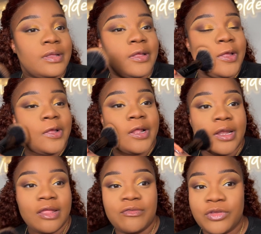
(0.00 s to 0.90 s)
And
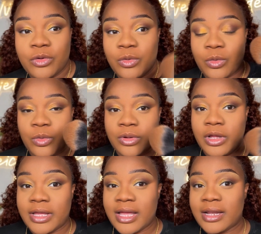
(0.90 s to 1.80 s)
if you
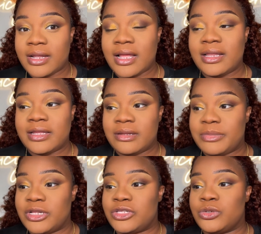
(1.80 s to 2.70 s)
get a little
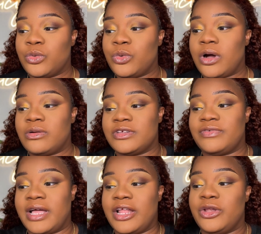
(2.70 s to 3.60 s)
bit too out of
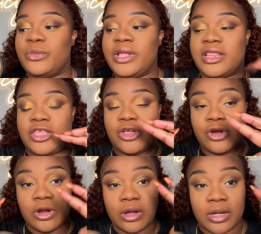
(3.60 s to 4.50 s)
hand with
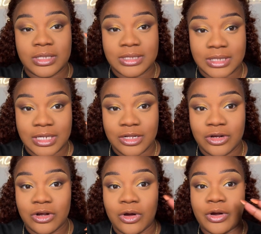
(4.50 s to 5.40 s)
your
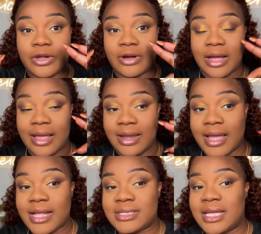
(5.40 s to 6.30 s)
concealer or your
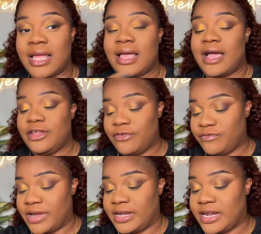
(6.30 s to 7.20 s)
highlights and you
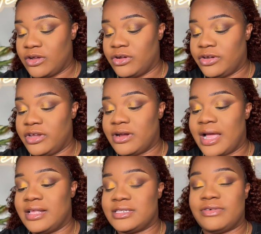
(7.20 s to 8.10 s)
find that under your
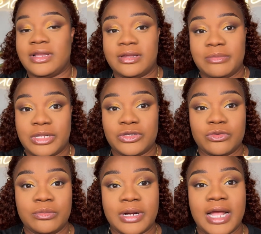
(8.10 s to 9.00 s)
eyes are a little bit too
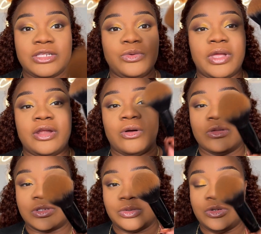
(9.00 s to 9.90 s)
bright, you can
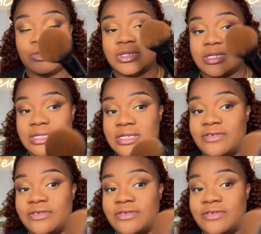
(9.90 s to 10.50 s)
also use this to